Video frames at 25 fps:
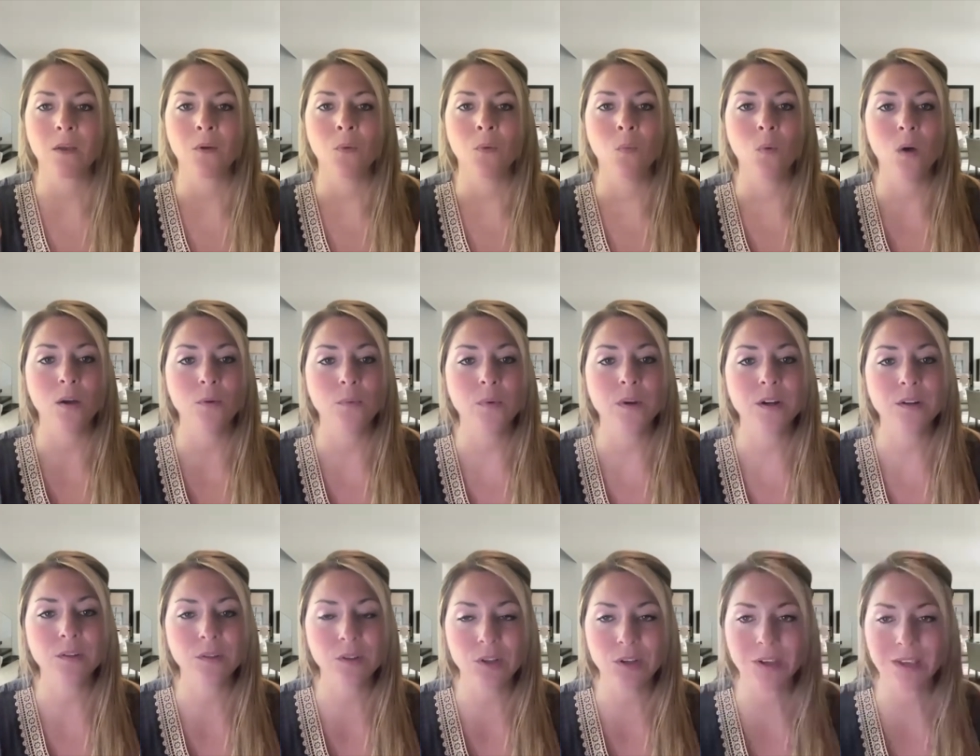What
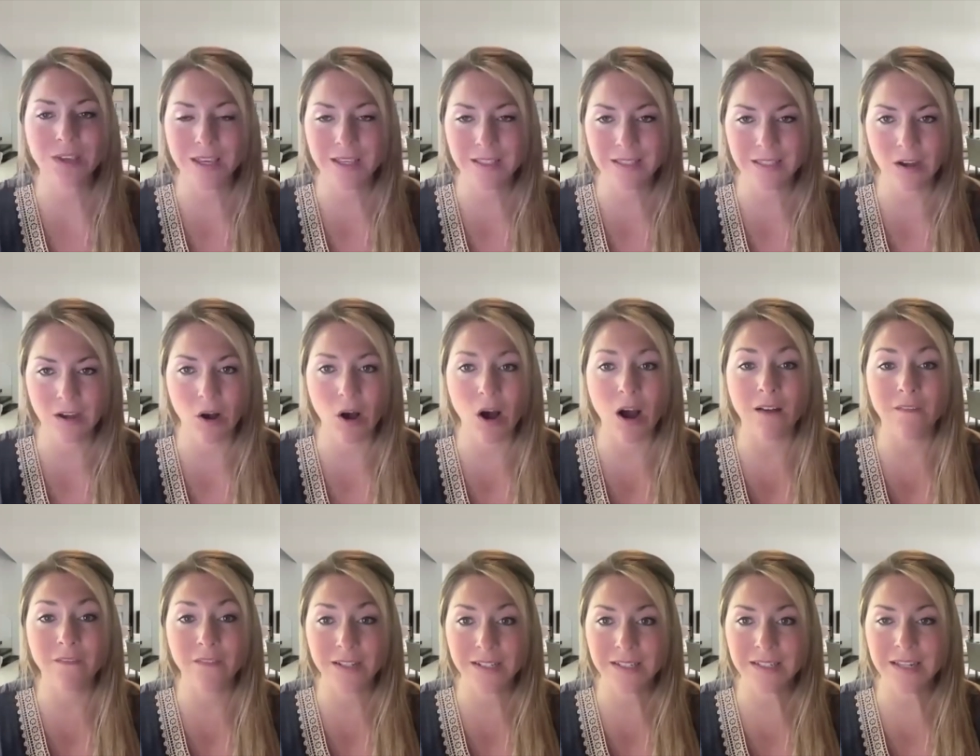we're looking to
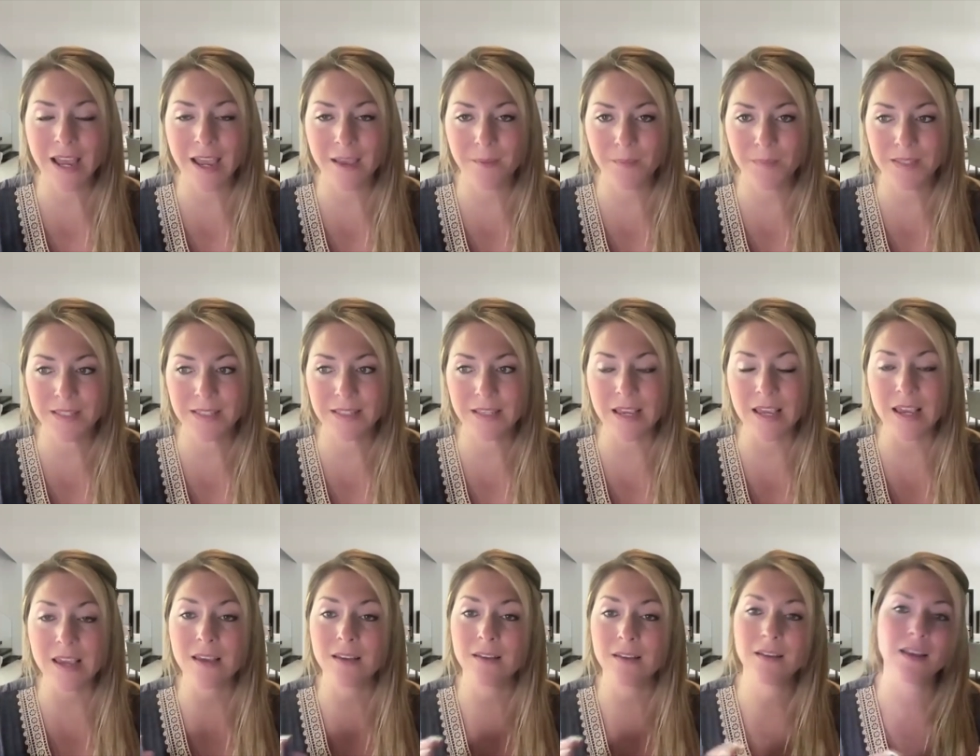oftentimes
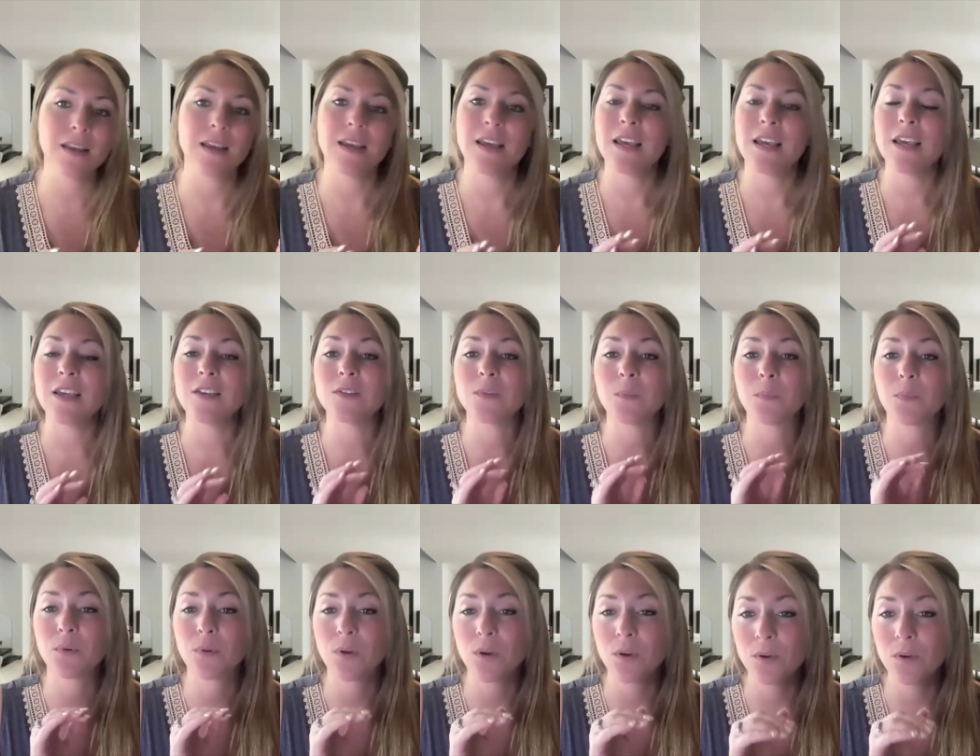see is
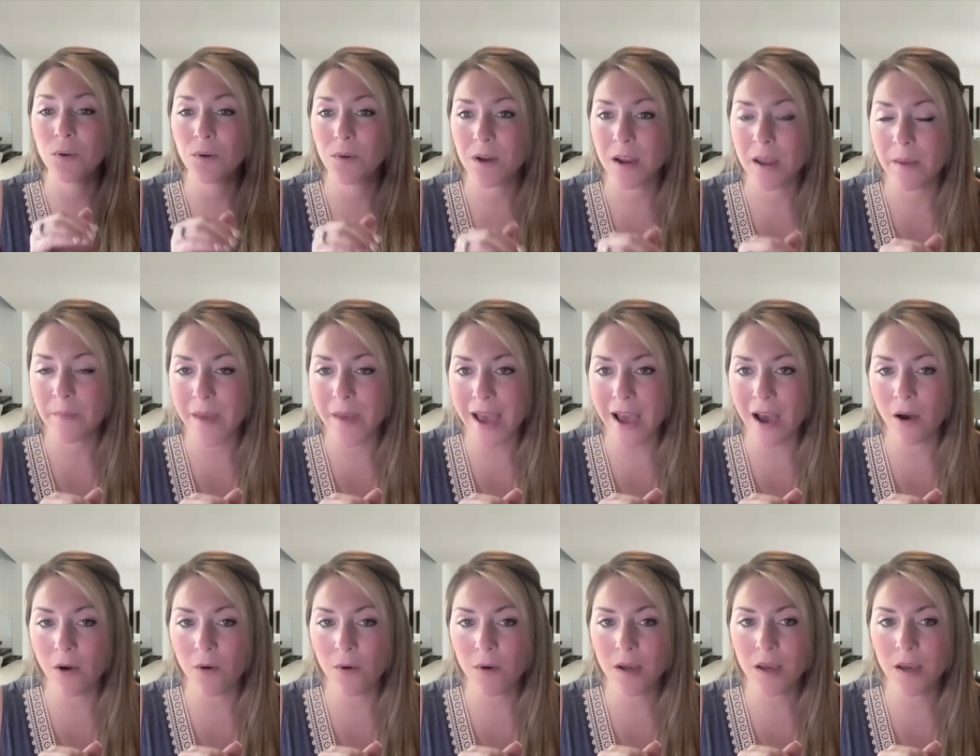program
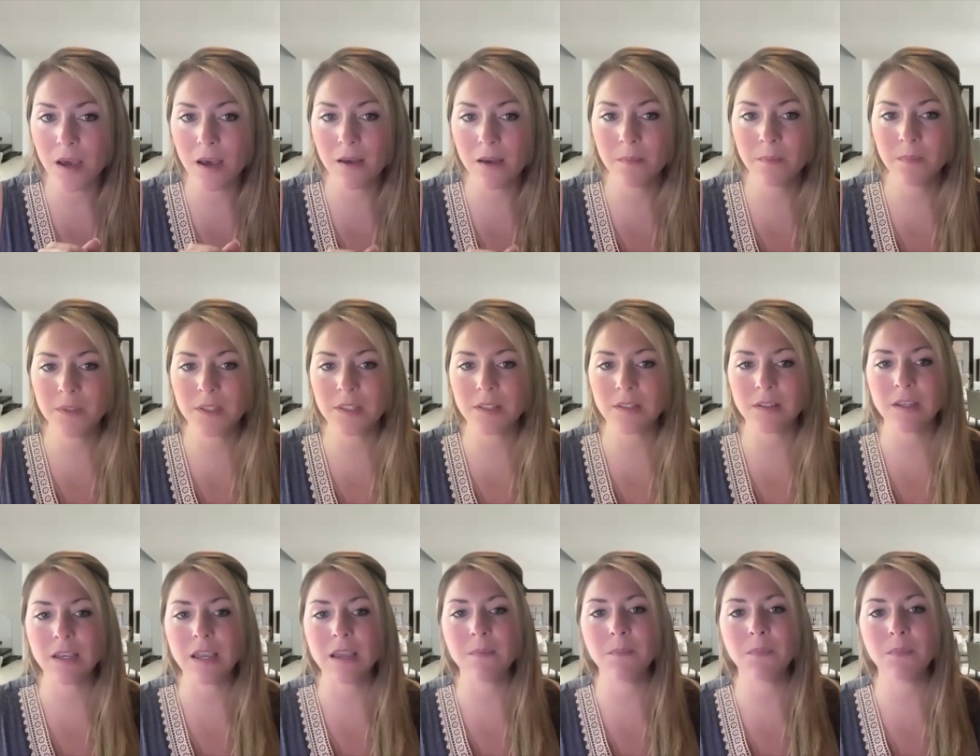outcomes
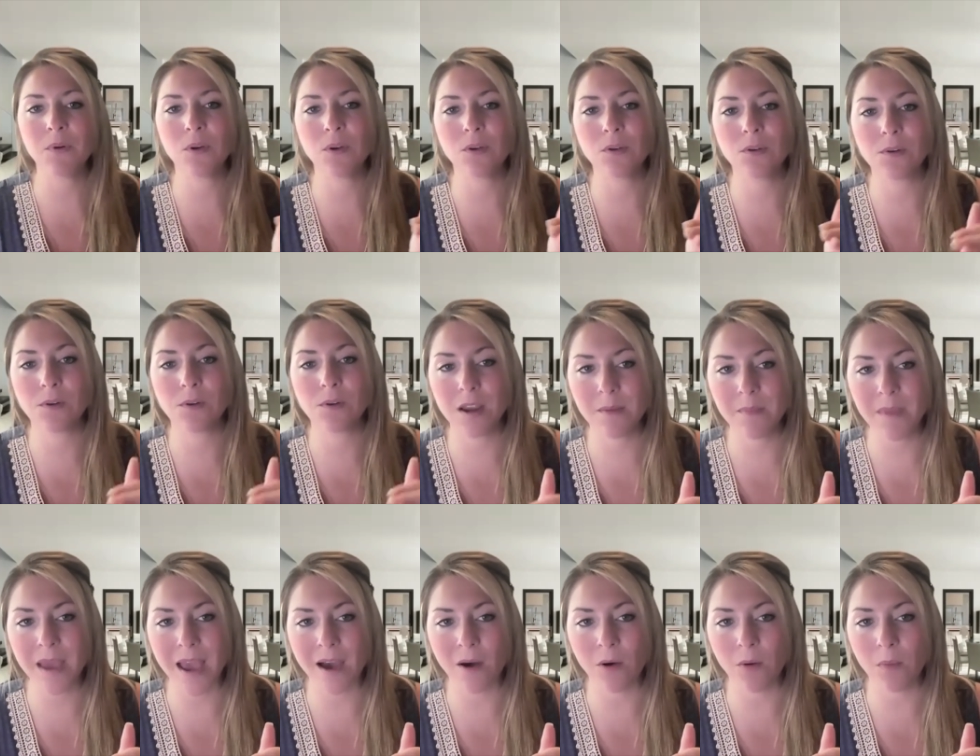and program
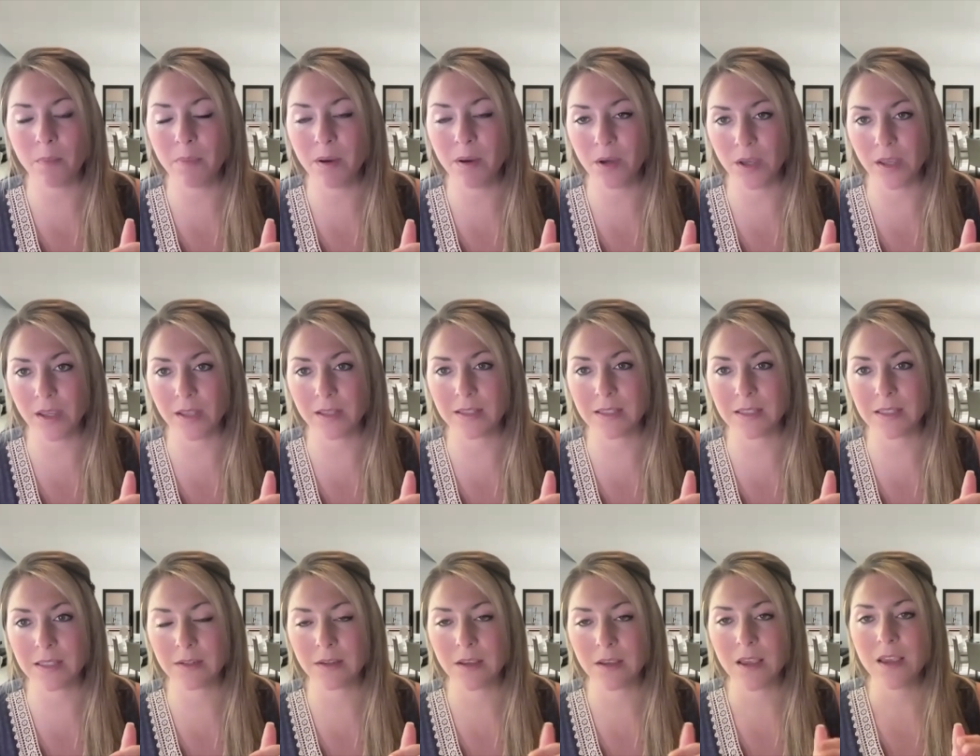
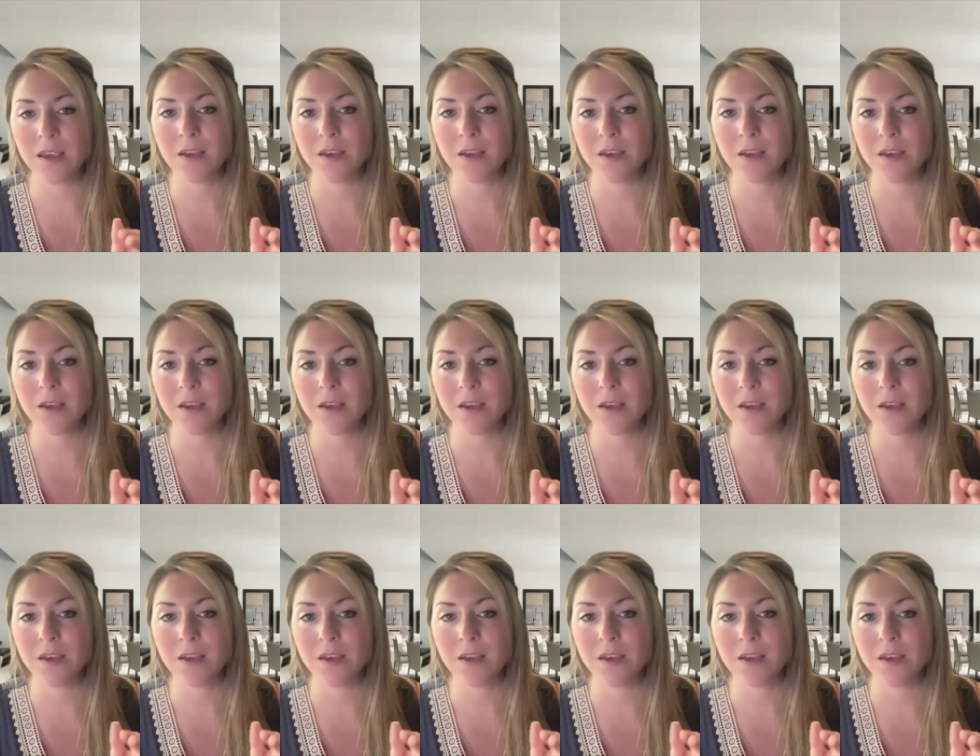outputs.